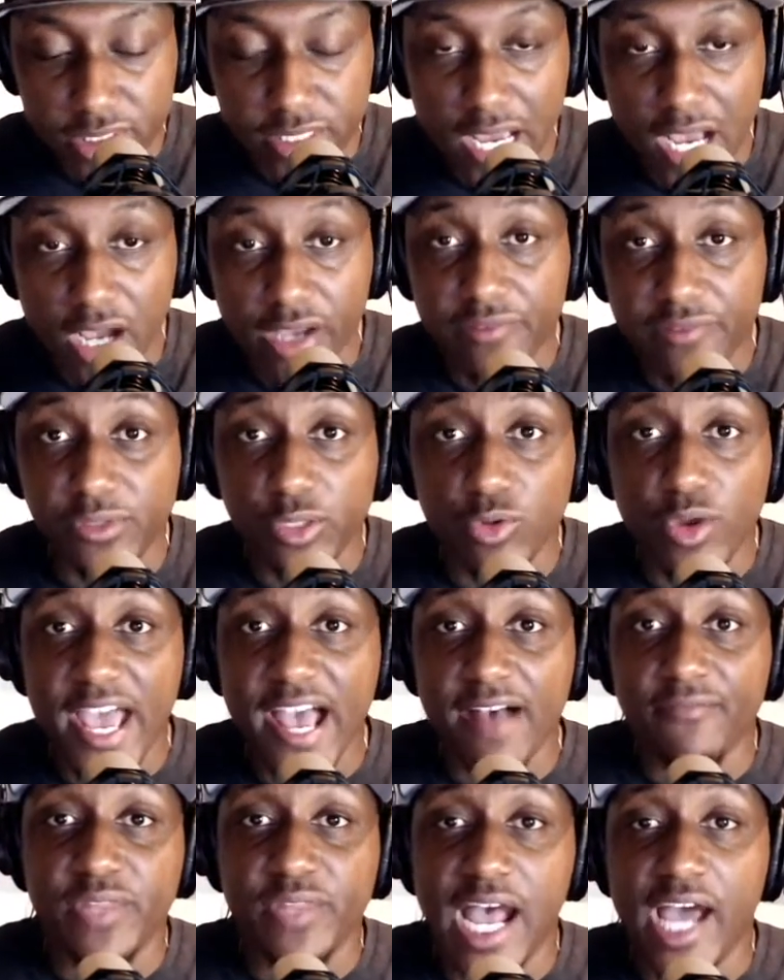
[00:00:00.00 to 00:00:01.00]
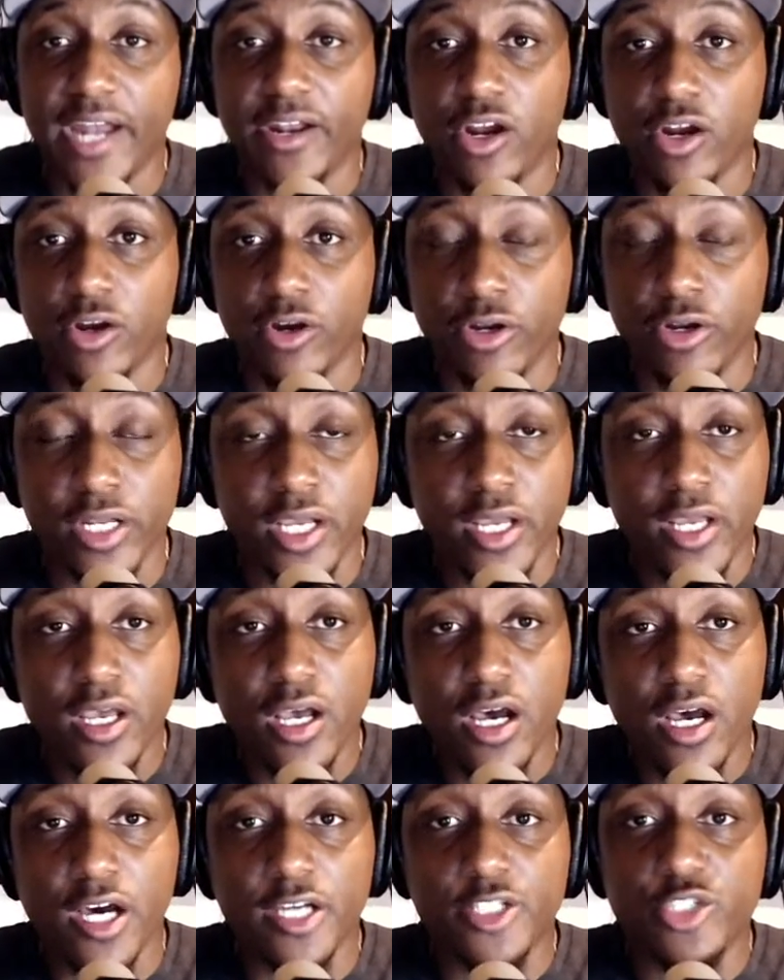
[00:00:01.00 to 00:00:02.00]
Now, if you have not heard,
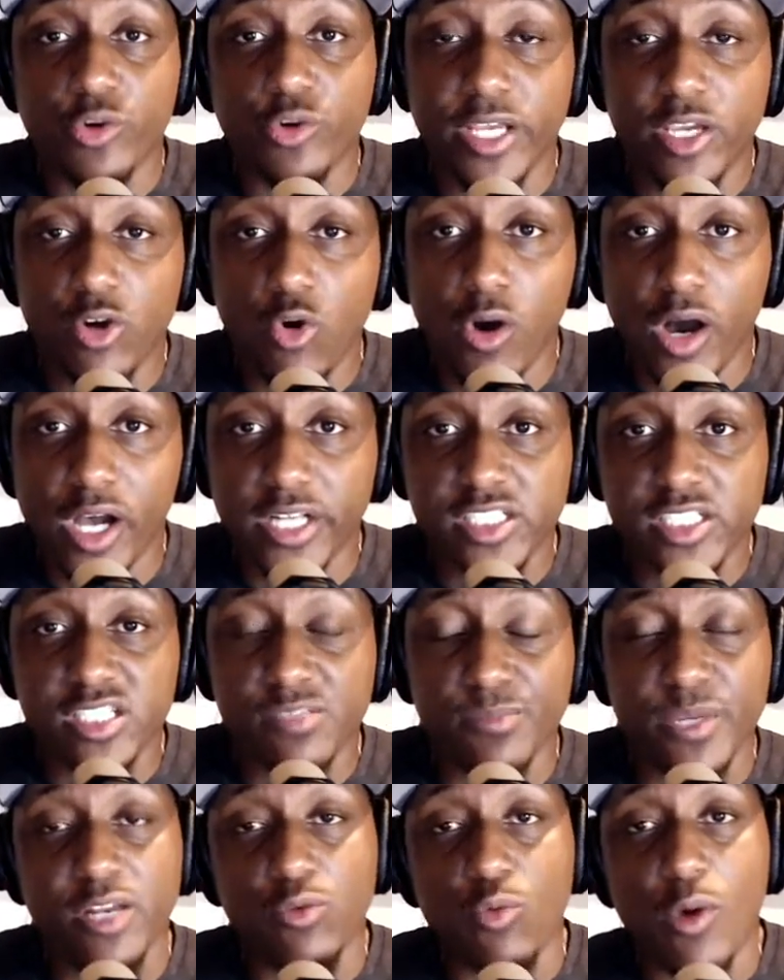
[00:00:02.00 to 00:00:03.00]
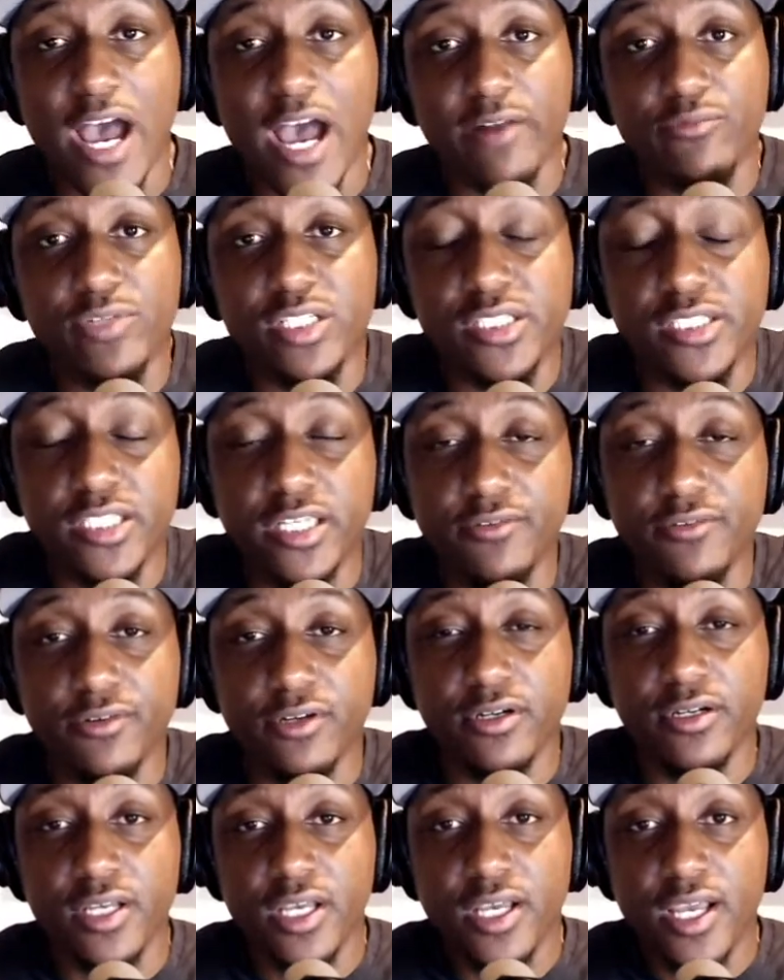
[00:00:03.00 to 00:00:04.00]
Traquan Smith, wide receiver,